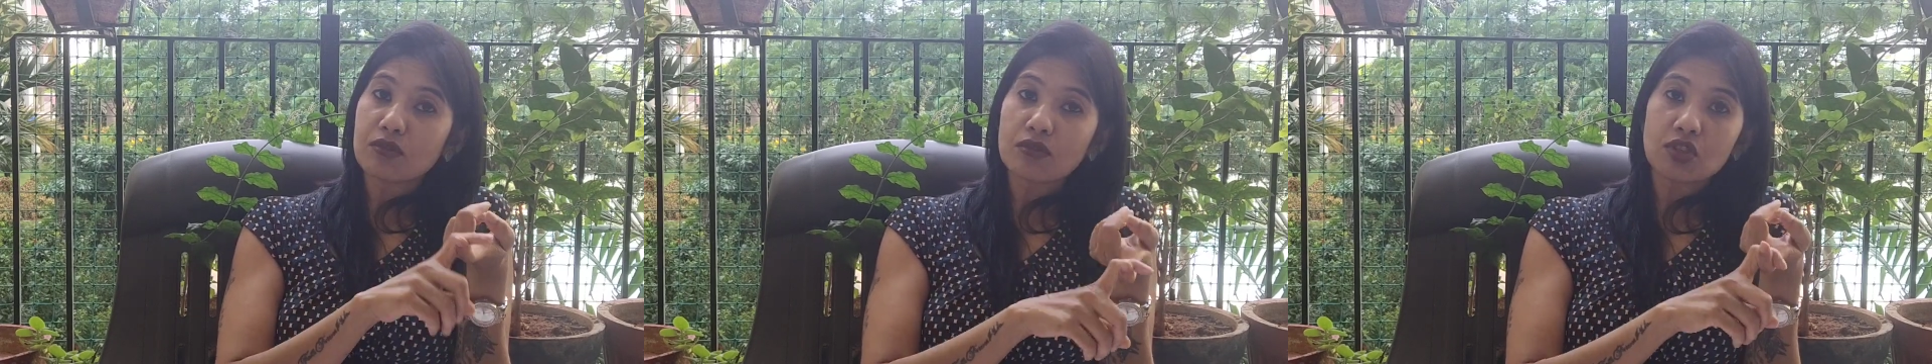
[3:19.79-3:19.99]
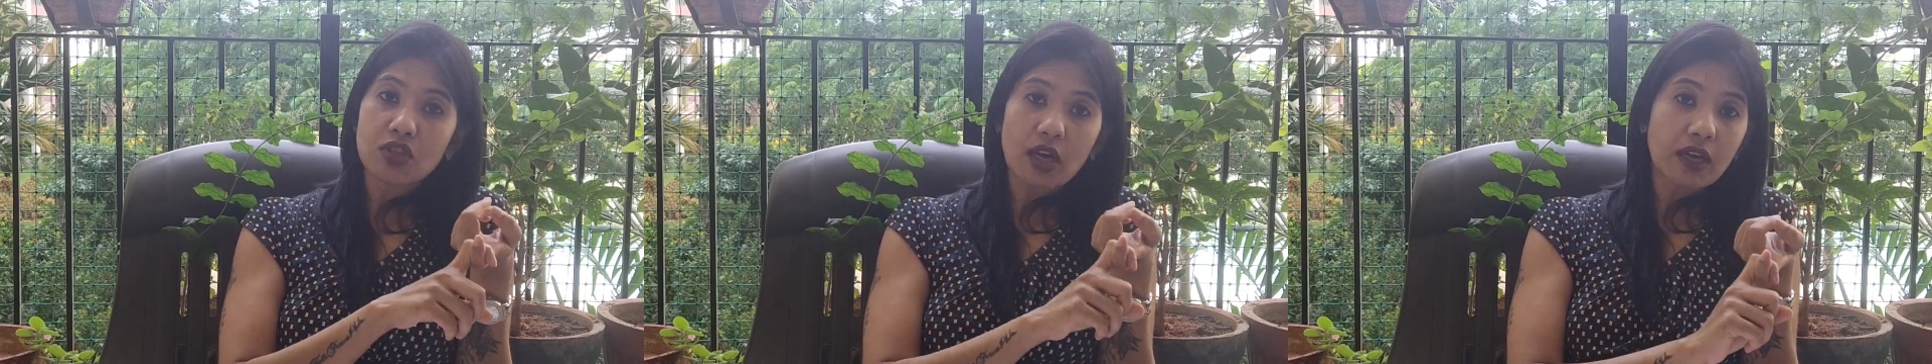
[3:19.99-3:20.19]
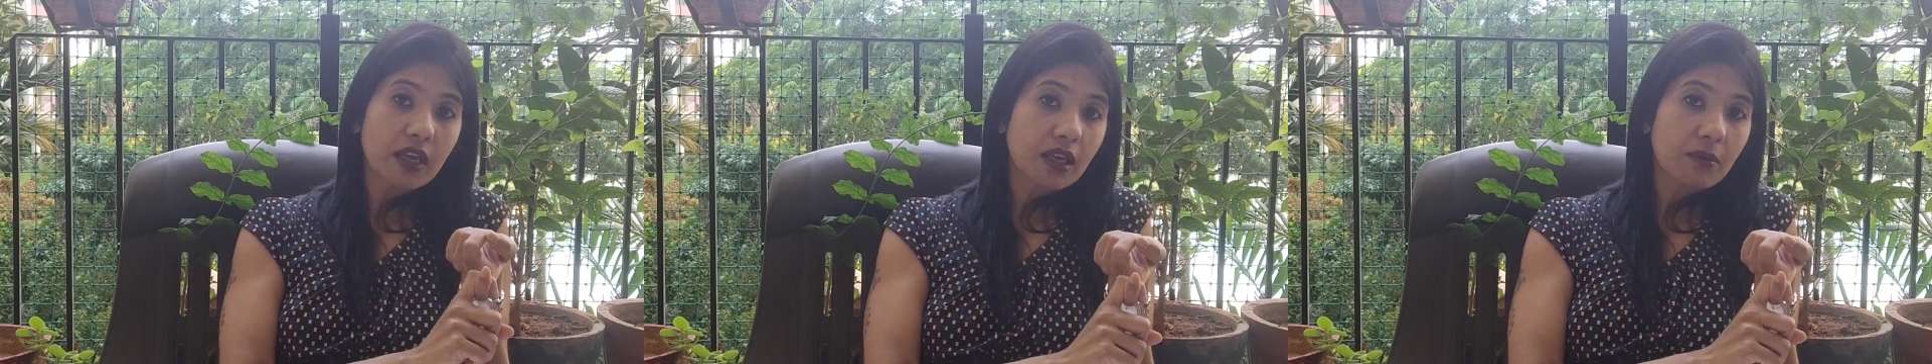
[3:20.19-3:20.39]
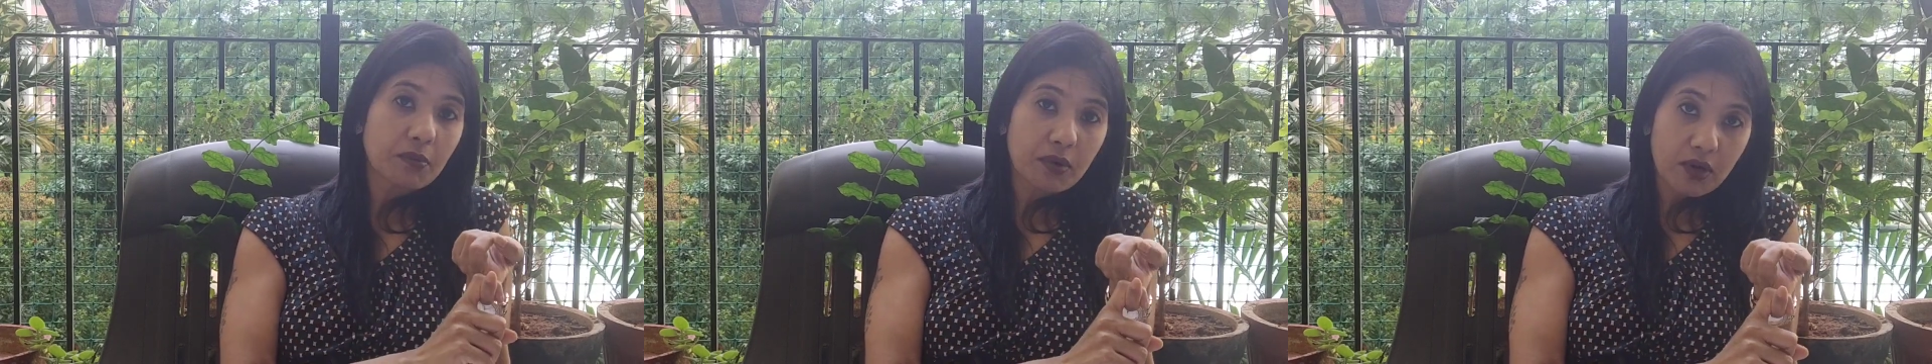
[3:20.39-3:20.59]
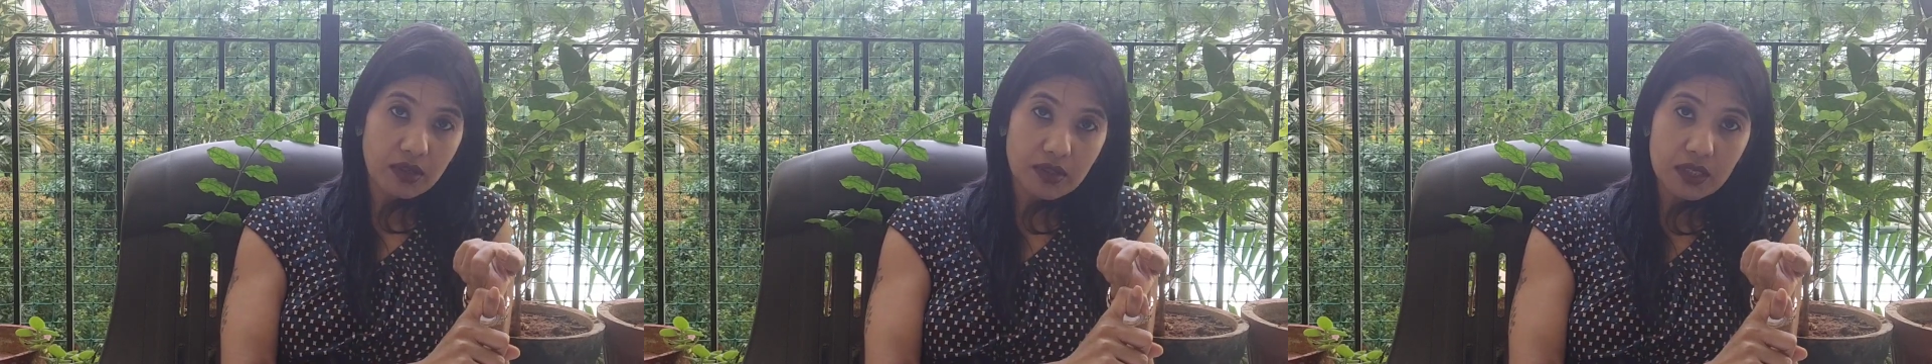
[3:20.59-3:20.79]
no junk
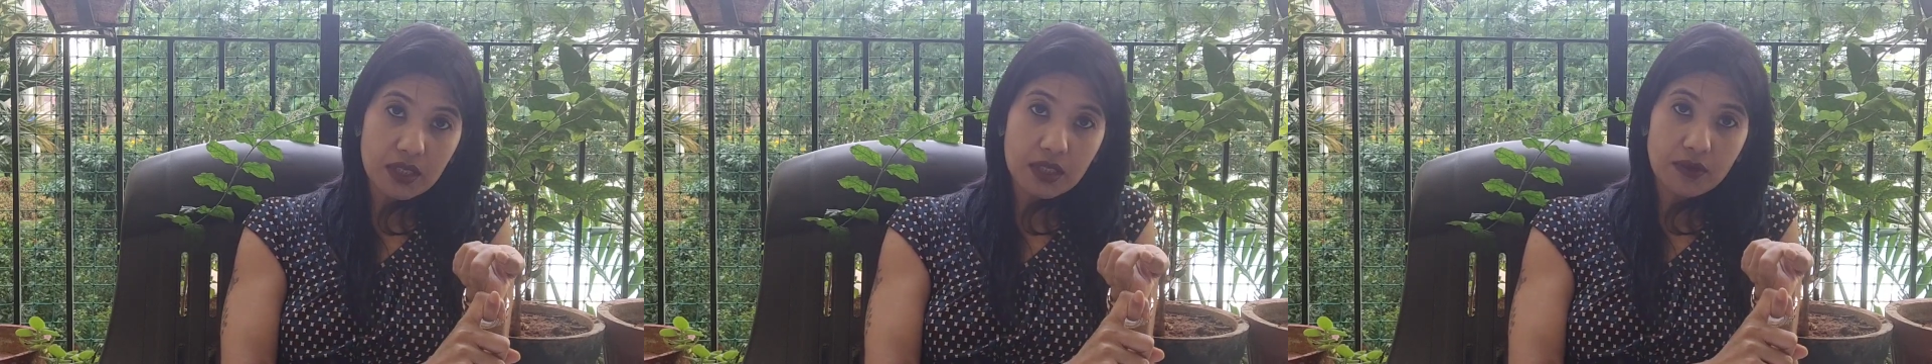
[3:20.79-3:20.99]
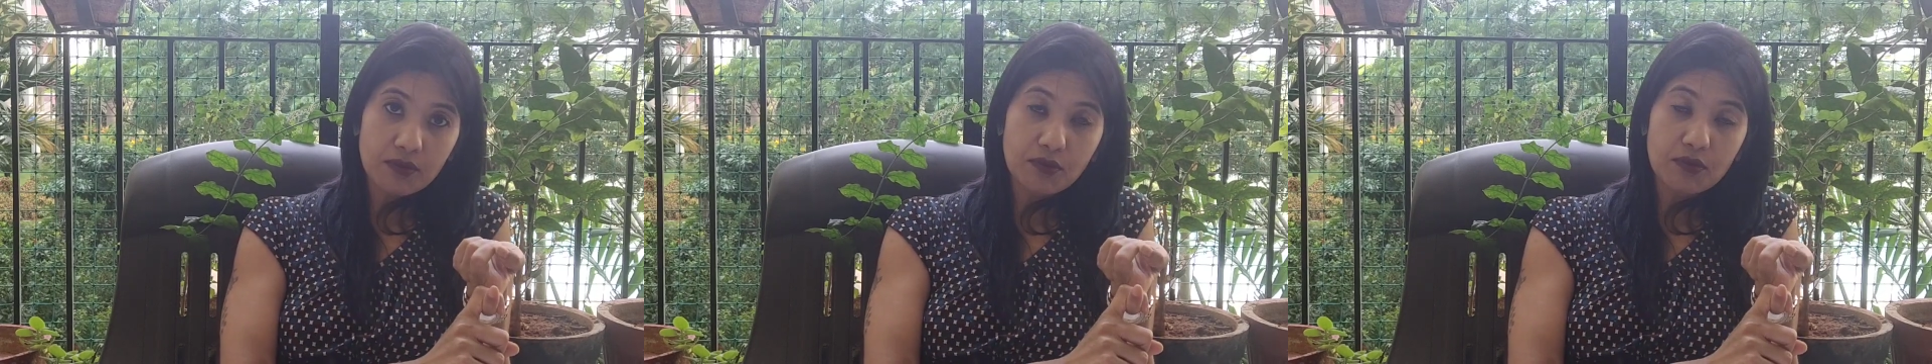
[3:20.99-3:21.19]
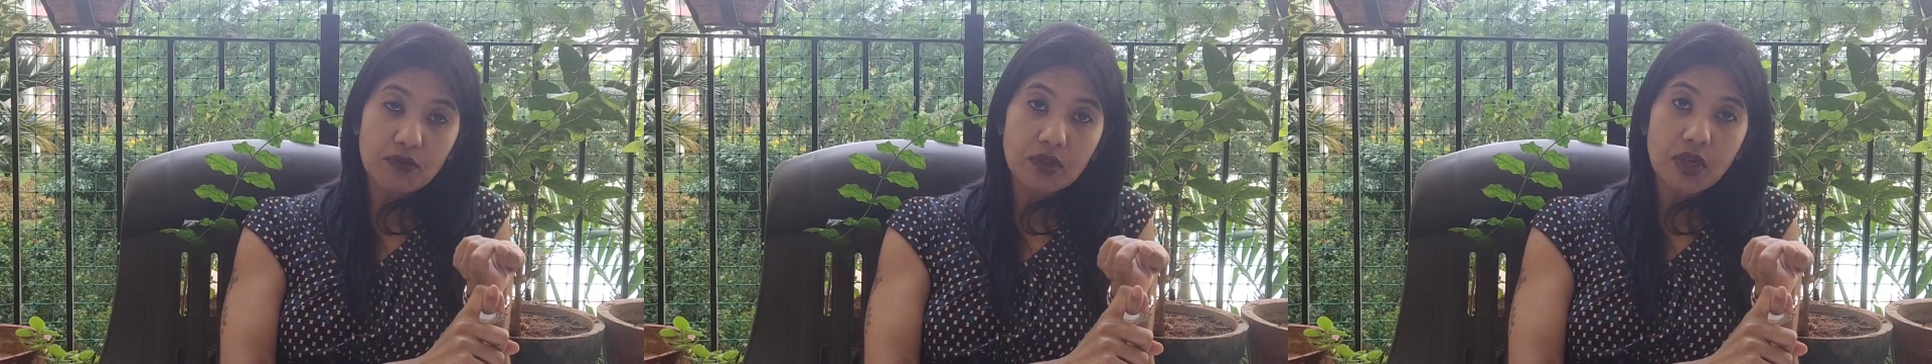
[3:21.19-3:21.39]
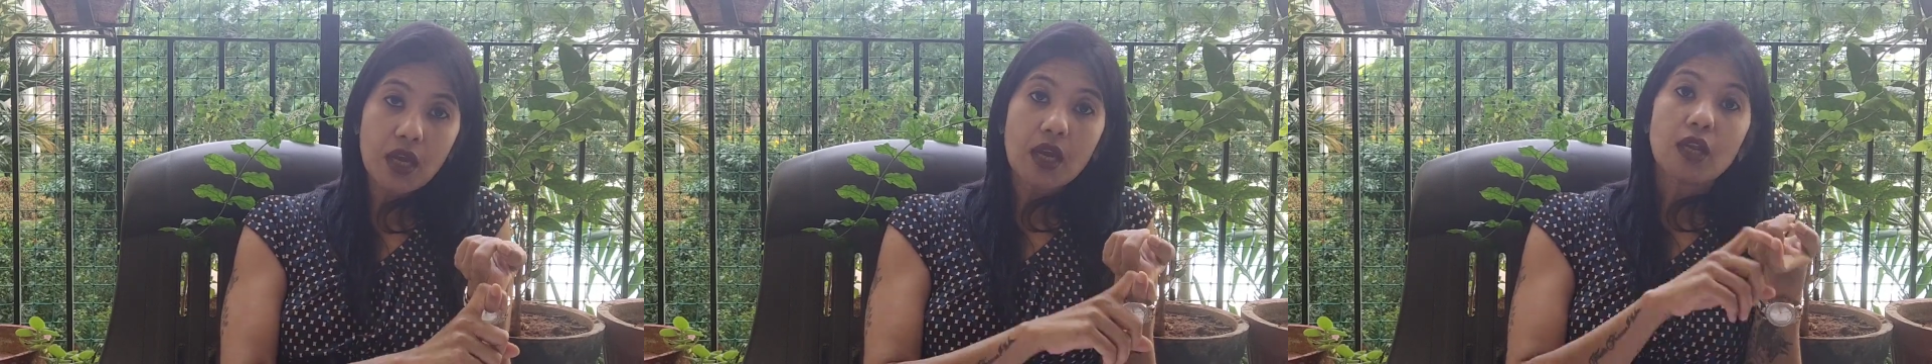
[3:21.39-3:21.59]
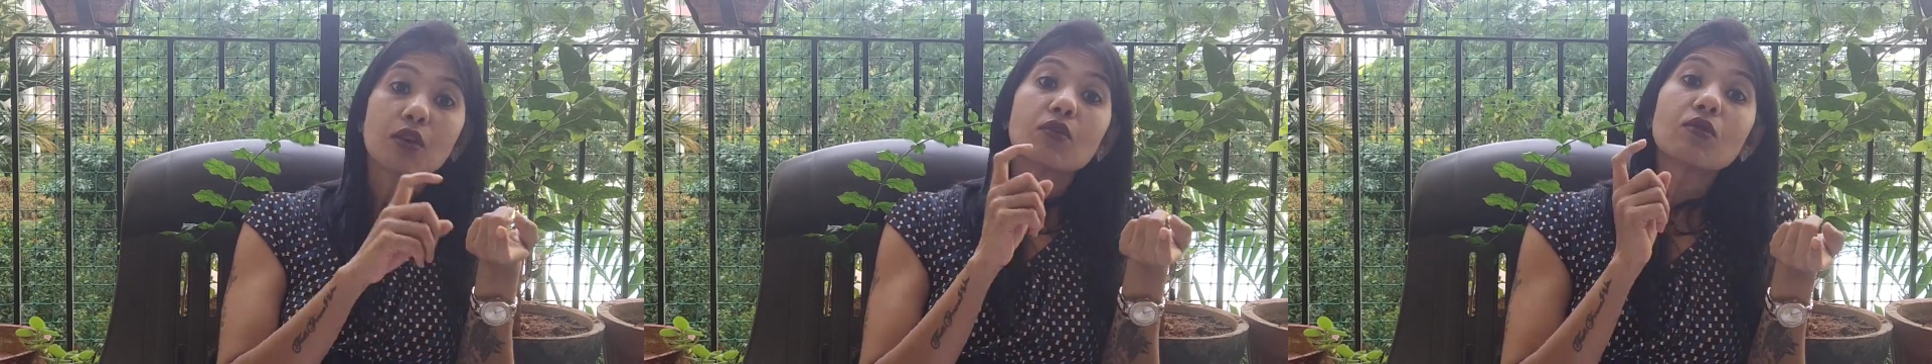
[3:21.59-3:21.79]
and processed food,
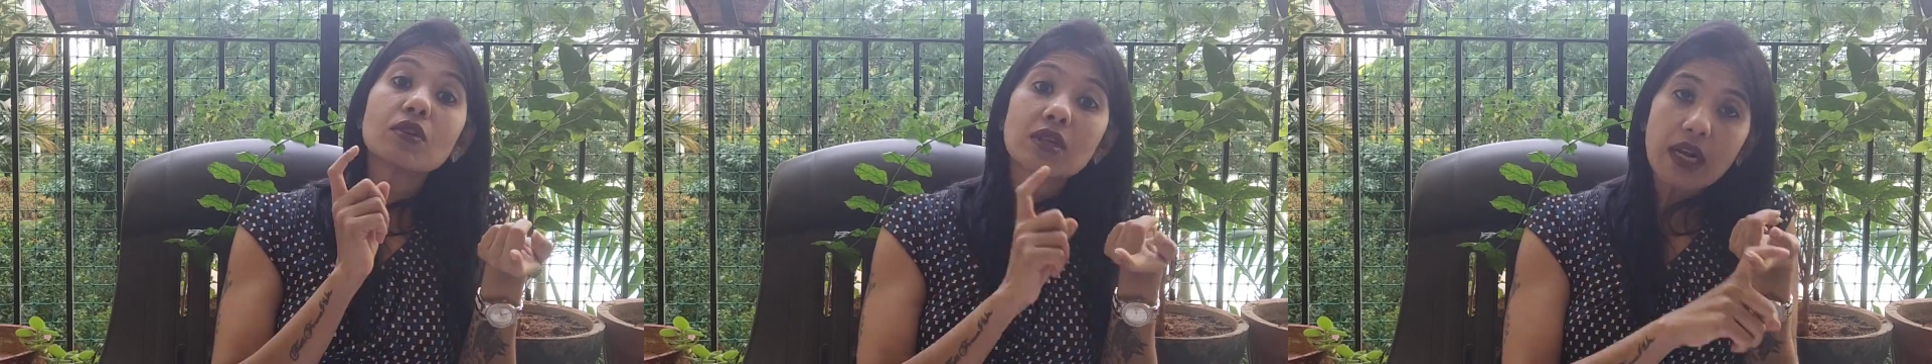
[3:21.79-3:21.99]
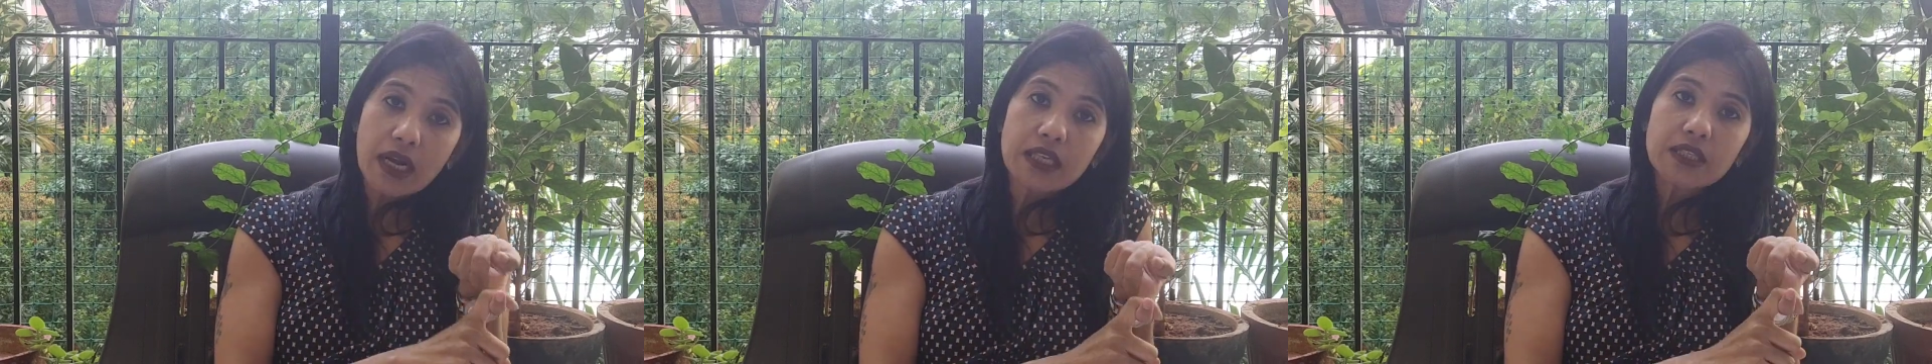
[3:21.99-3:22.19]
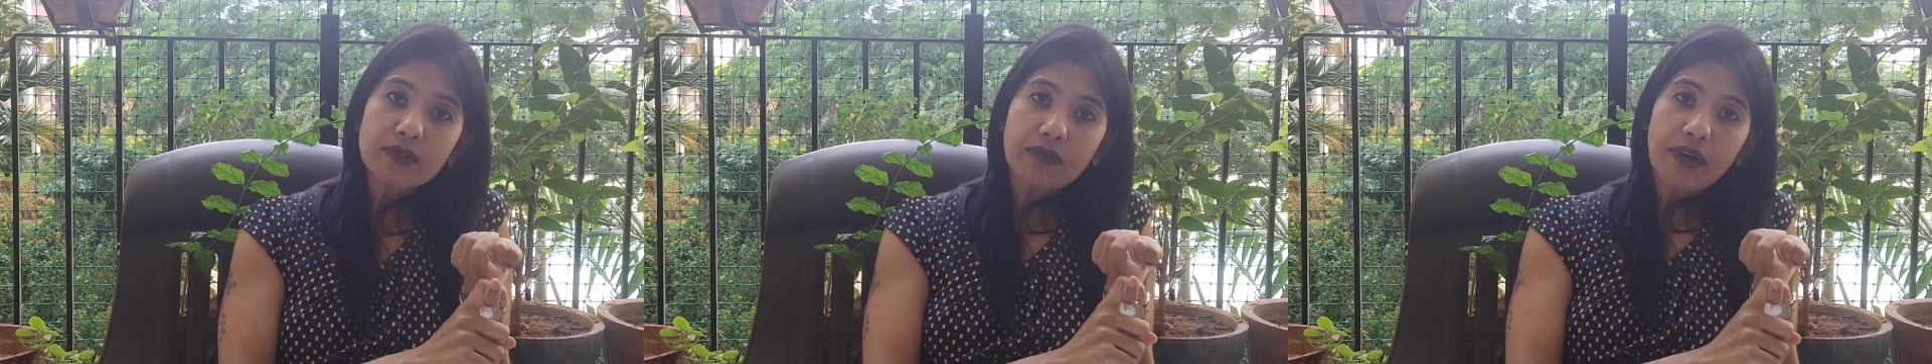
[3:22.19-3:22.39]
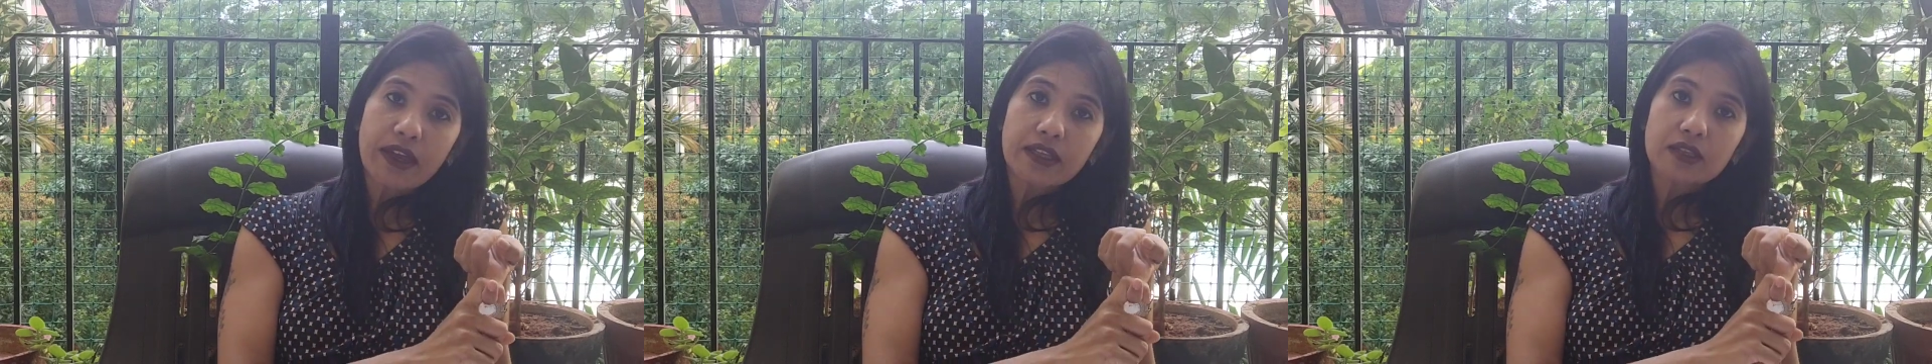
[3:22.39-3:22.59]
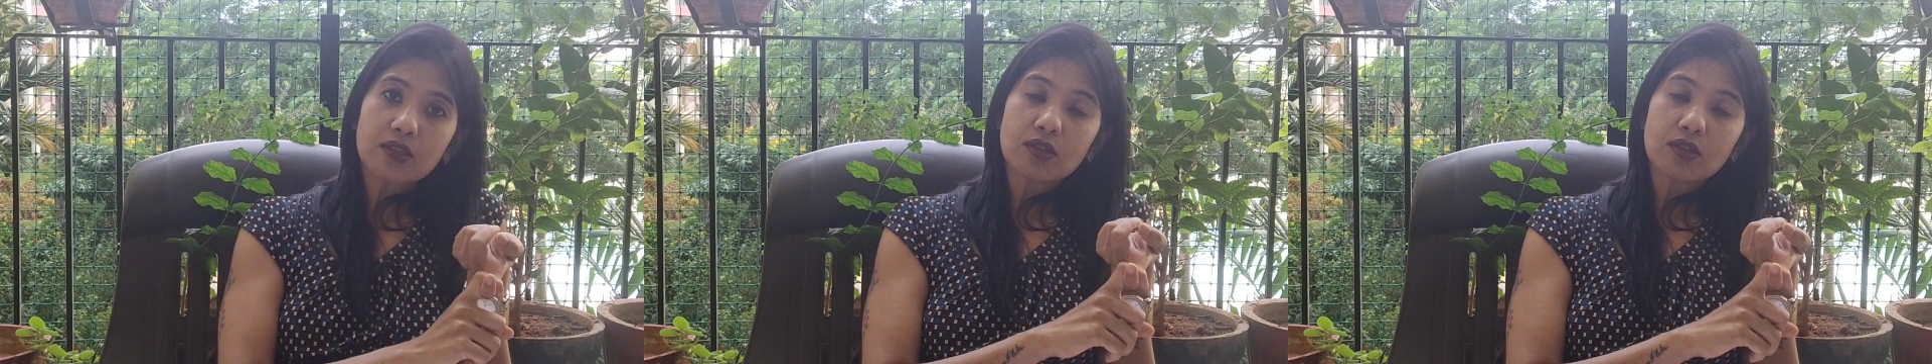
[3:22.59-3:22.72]
no trans fat.